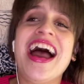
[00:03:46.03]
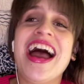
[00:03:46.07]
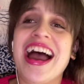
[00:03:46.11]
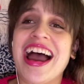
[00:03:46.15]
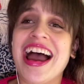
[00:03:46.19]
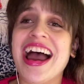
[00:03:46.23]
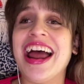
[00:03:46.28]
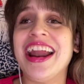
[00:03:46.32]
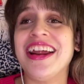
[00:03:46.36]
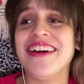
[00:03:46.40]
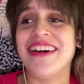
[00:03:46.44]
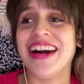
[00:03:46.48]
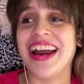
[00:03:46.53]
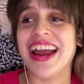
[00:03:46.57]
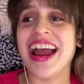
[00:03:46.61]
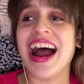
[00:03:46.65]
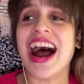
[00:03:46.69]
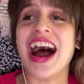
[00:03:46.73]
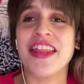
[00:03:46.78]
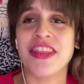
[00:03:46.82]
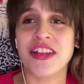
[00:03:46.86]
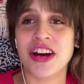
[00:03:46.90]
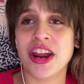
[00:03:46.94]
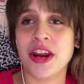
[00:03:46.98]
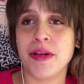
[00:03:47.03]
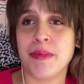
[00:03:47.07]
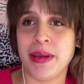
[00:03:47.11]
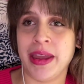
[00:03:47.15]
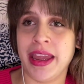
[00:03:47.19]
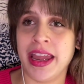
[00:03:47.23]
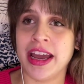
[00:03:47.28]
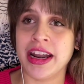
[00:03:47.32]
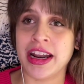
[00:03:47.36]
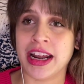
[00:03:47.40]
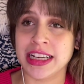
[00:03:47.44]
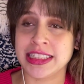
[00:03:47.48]
Anyway, I thought it'd be
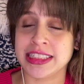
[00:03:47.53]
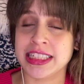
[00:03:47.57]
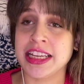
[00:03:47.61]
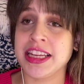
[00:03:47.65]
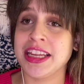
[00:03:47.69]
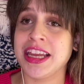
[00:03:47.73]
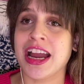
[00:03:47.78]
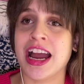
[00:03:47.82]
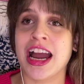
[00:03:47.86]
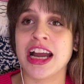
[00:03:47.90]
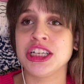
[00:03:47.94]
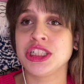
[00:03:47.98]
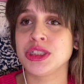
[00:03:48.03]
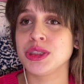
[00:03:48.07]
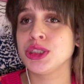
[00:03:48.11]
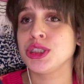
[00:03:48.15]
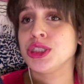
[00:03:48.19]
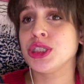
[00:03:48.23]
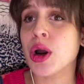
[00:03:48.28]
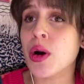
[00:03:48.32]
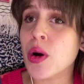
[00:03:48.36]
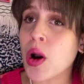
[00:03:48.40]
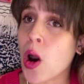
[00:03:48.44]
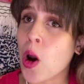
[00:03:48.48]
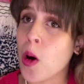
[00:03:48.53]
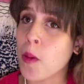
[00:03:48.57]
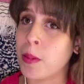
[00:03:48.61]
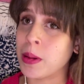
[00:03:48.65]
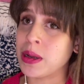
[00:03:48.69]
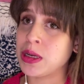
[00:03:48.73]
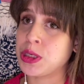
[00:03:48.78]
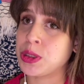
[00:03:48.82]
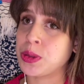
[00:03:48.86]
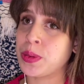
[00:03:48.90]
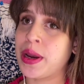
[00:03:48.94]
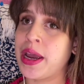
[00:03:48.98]
a nice idea, and she was so open
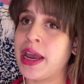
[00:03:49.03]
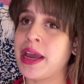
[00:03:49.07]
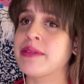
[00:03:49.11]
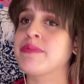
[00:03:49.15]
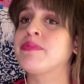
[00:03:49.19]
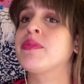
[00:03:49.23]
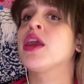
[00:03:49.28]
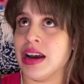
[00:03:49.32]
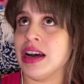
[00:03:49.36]
to it.